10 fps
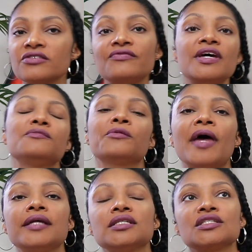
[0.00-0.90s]
a Facebook
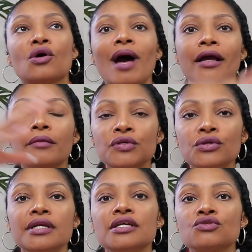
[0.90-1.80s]
page, and so my
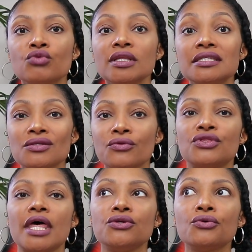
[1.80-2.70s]
community is really so
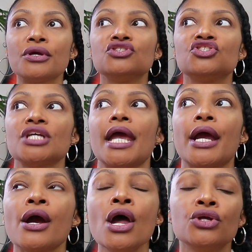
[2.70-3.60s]
that you can
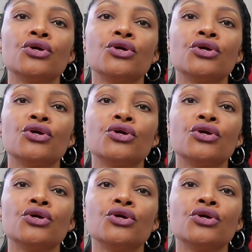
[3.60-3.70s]
share